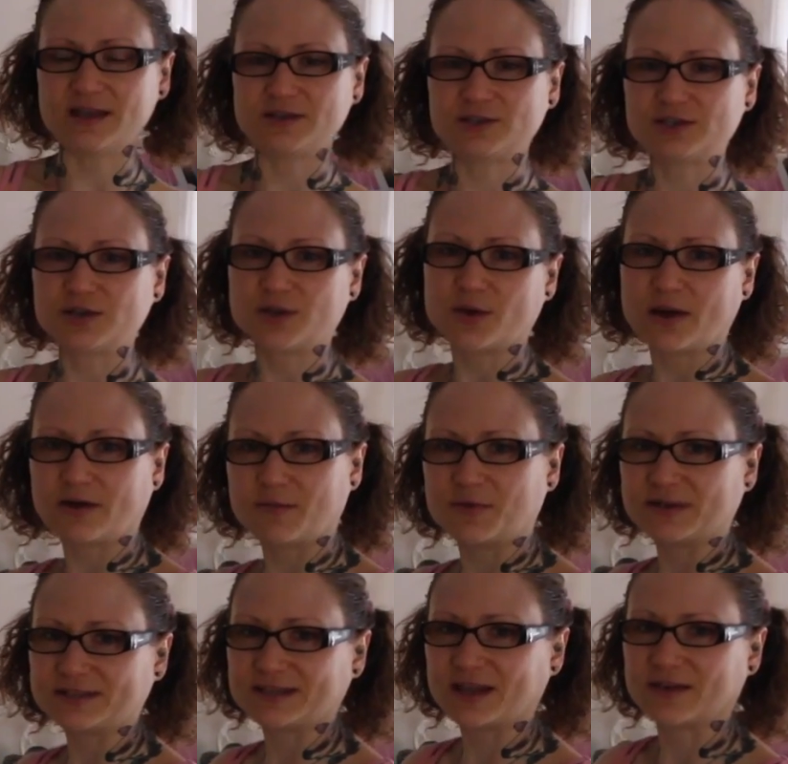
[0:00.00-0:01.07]
and show you how I
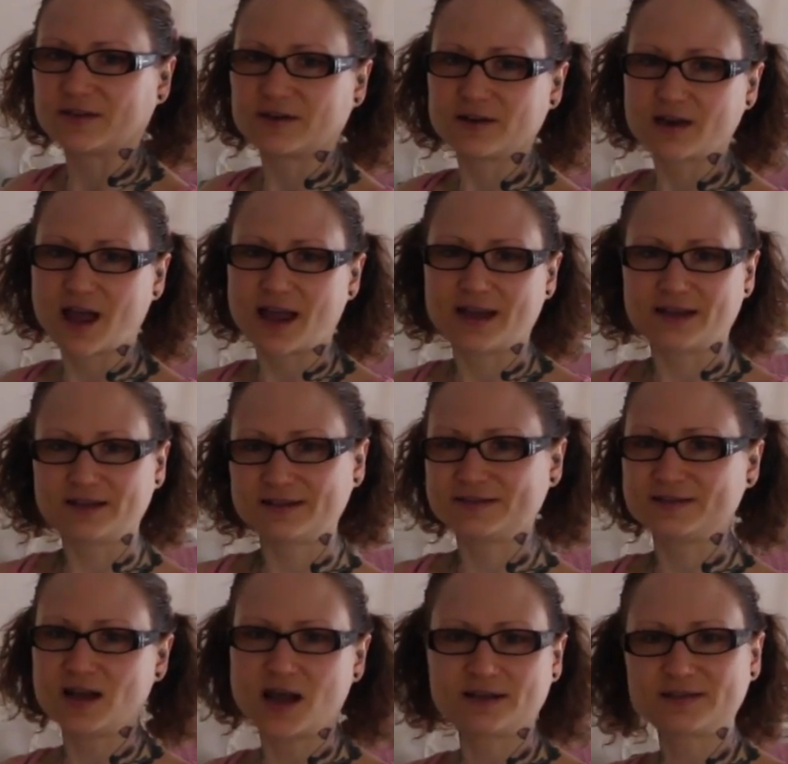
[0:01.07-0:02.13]
put it together. I,
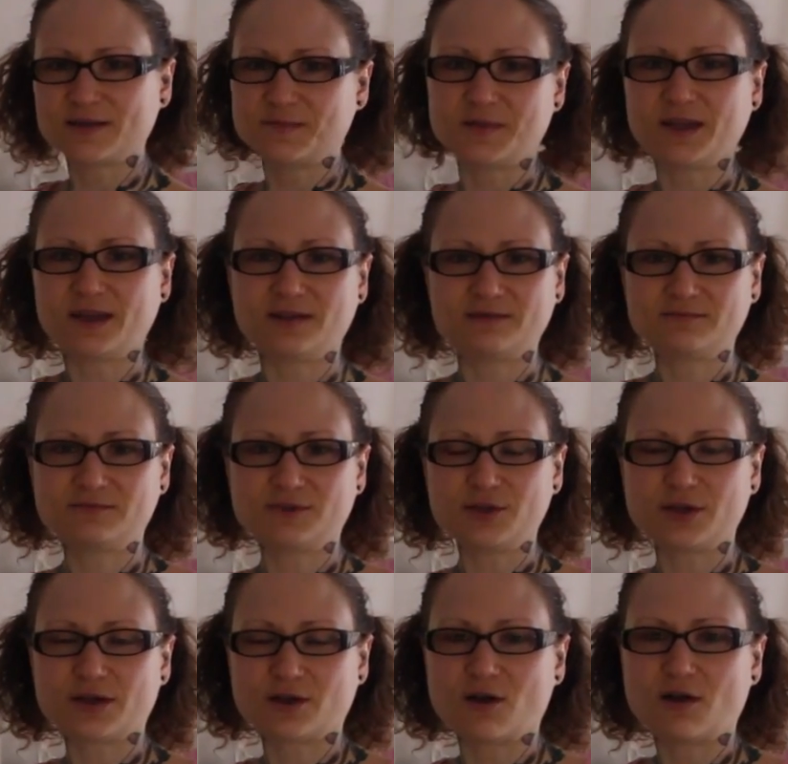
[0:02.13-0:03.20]
it's not something
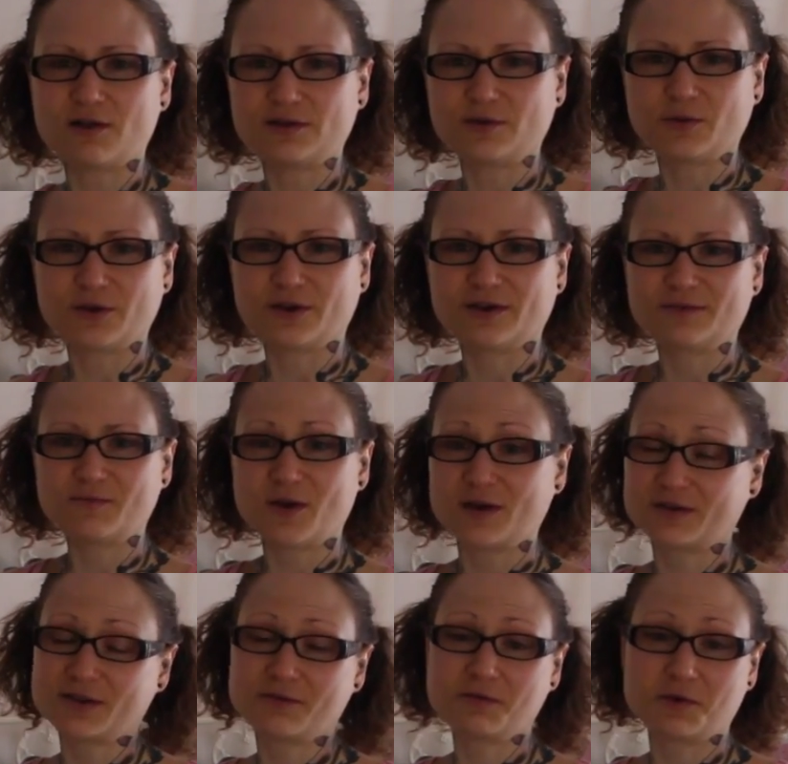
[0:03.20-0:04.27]
you can call an order.
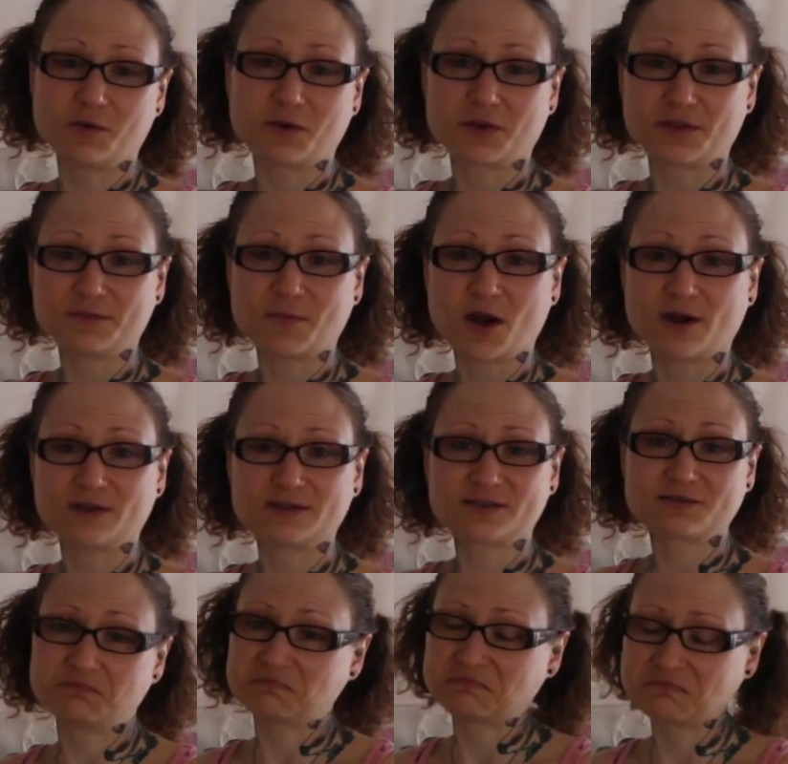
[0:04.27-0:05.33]
Well, you can order the
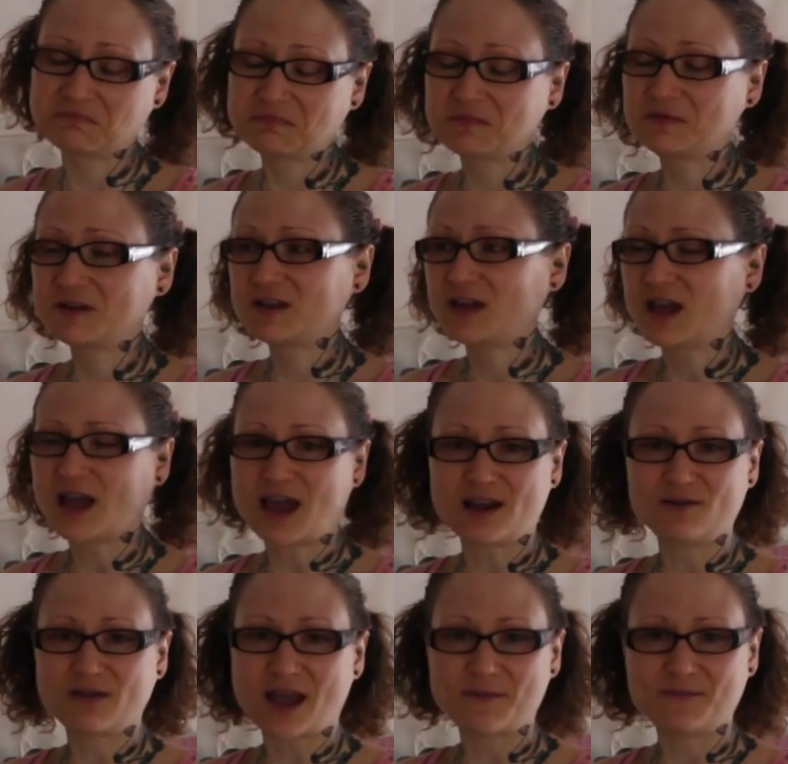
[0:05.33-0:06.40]
parts. I
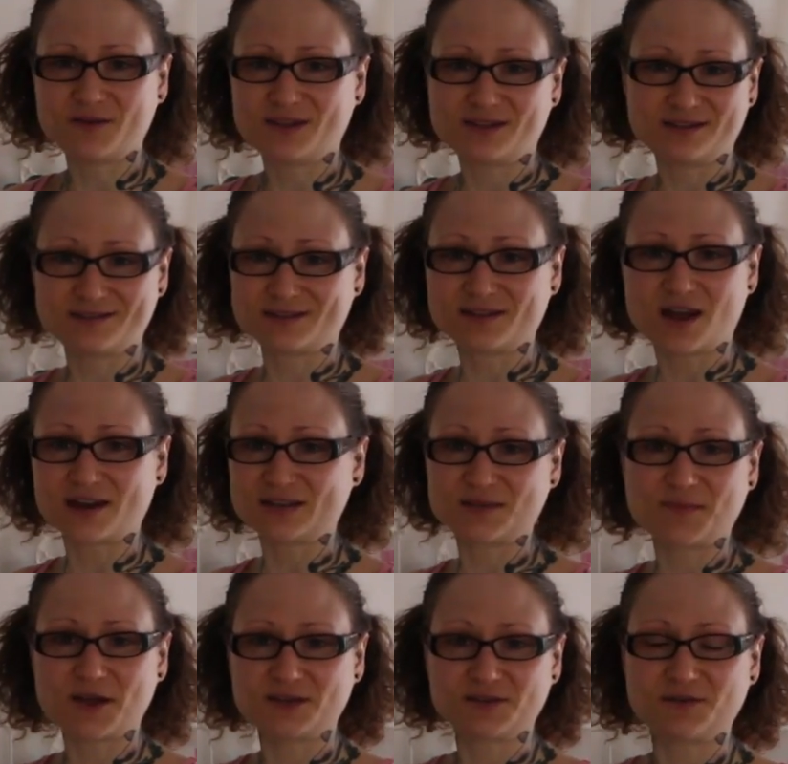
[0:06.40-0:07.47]
don't, I'm, this is not a
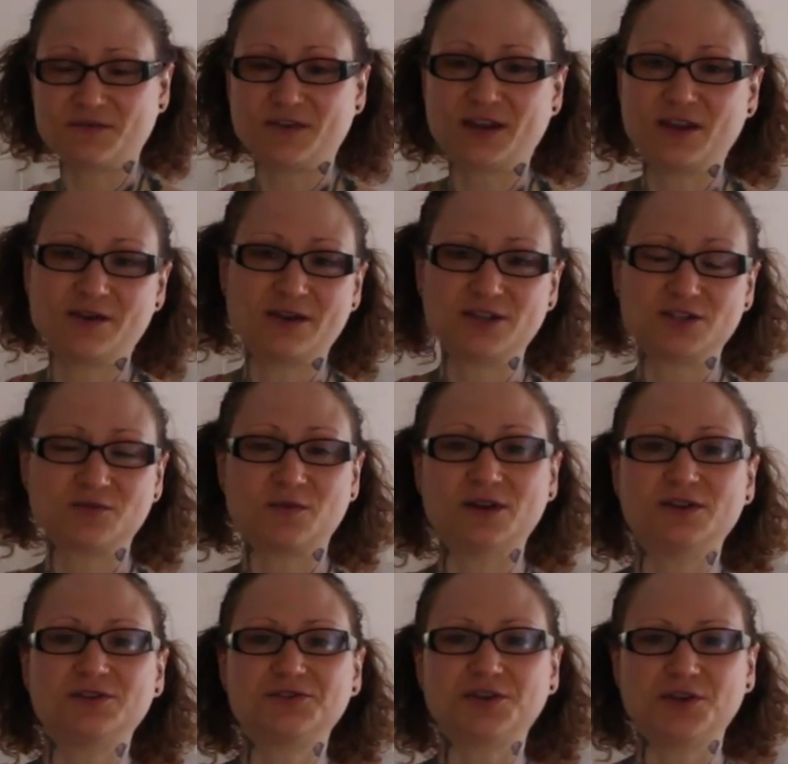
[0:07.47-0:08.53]
sponsored video. I just
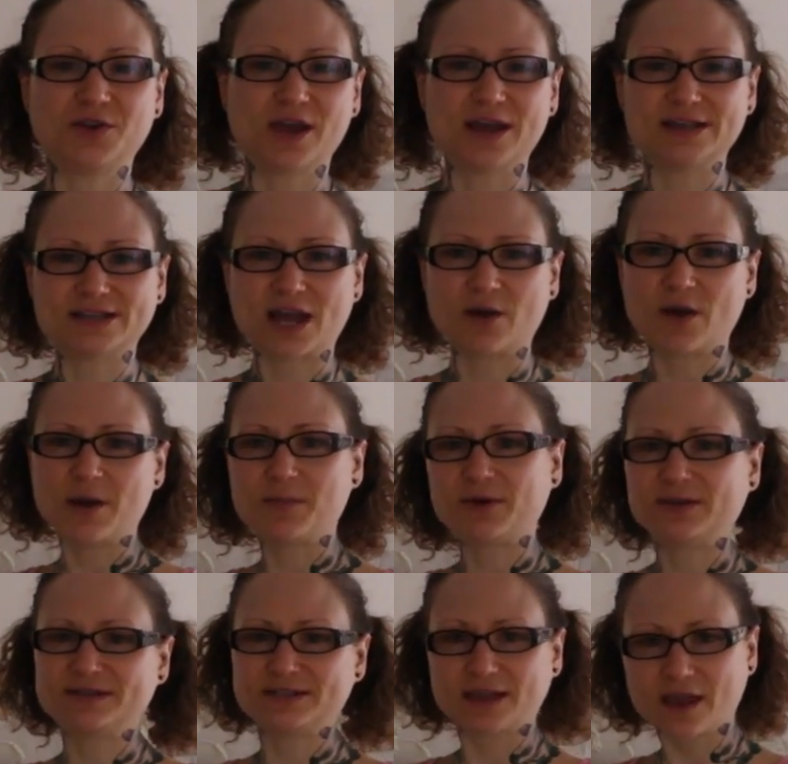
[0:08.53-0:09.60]
wanted to show you guys how I
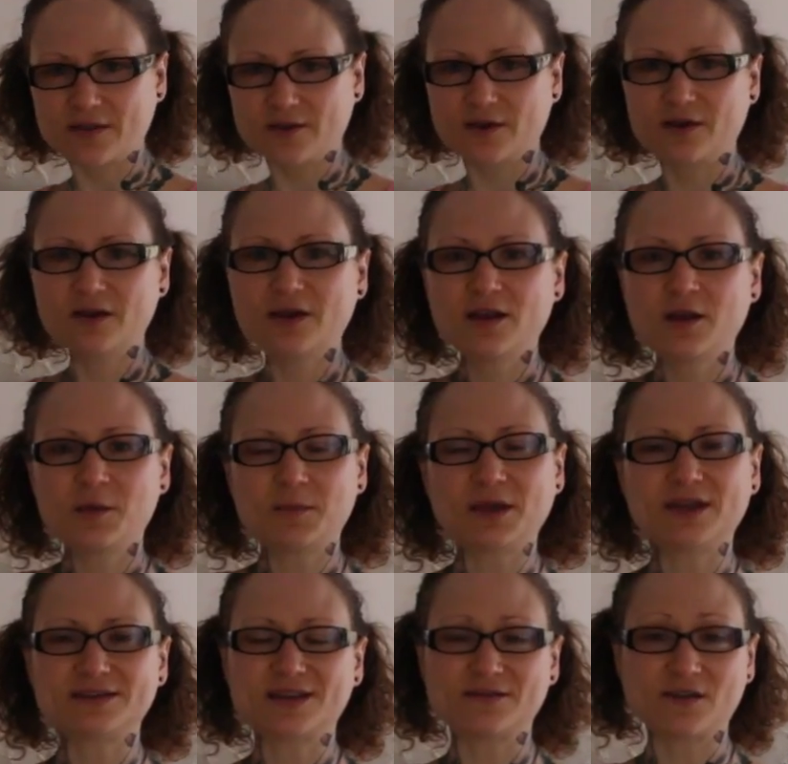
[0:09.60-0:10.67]
put it together
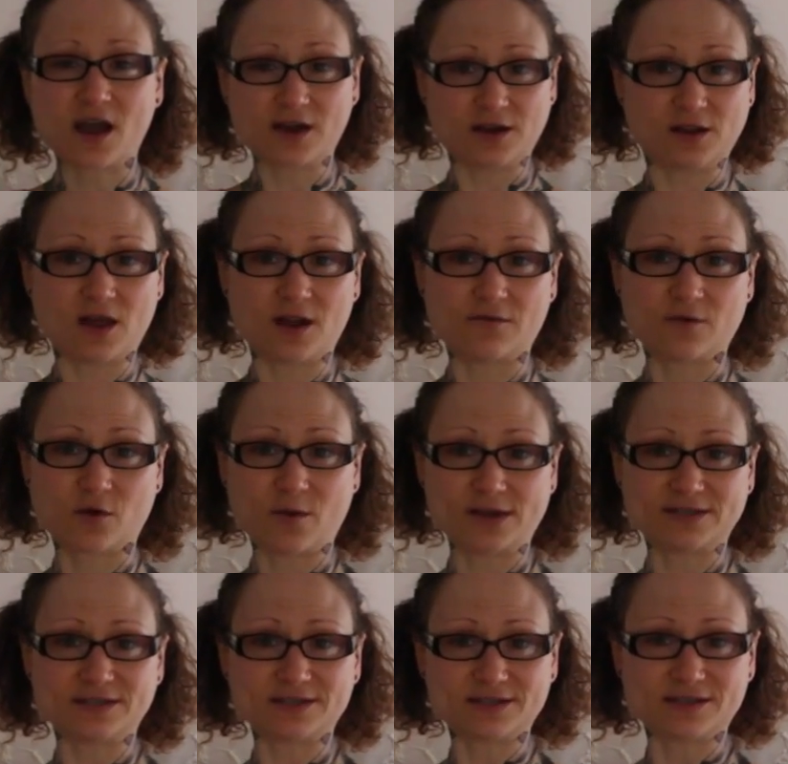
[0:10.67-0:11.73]
because I've gotten a lot of
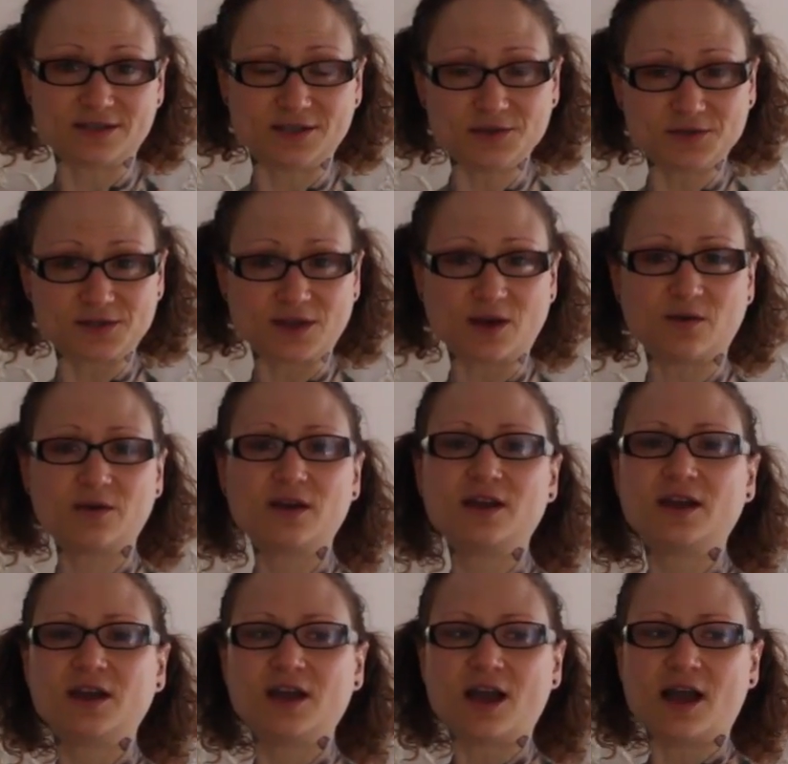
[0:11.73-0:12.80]
requests to do so.
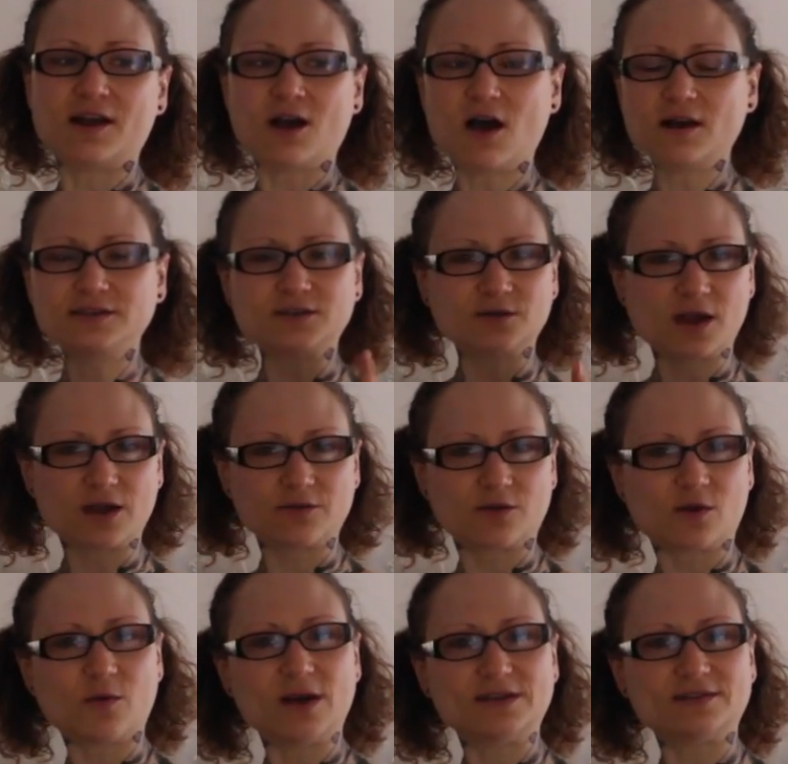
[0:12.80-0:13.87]
I also got a
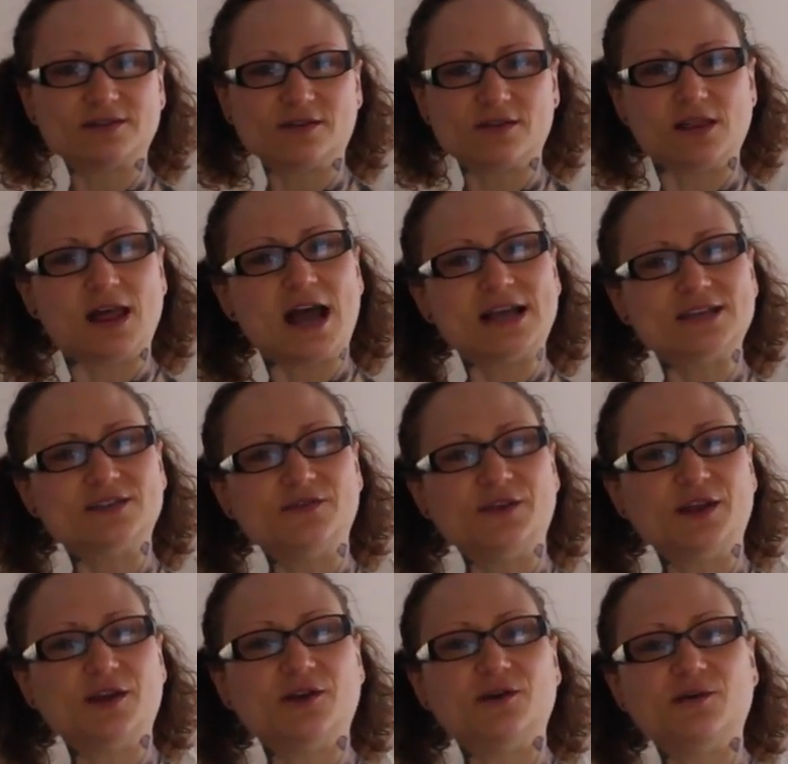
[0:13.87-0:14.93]
request on the last
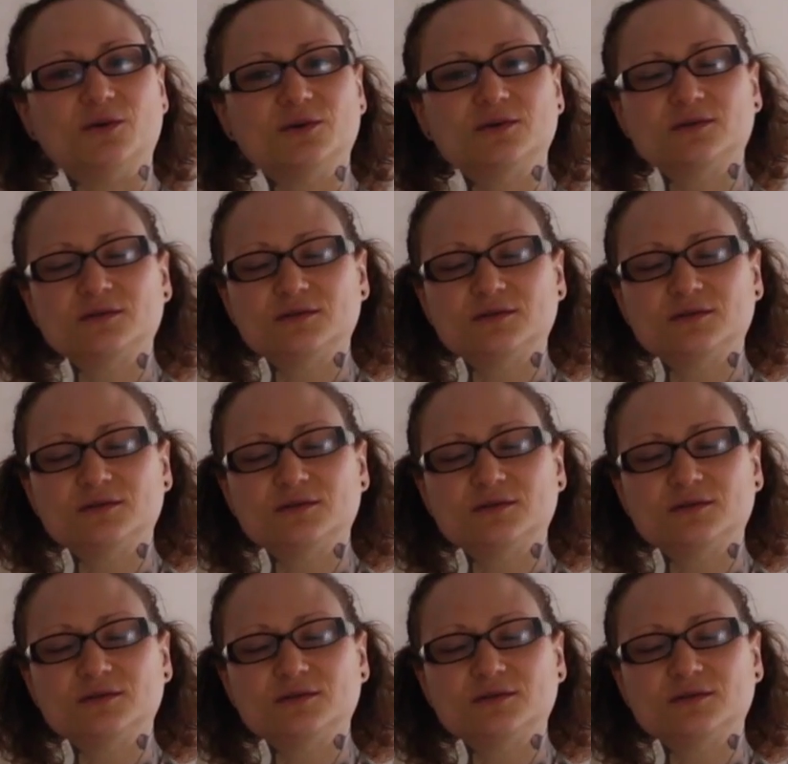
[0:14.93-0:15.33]
video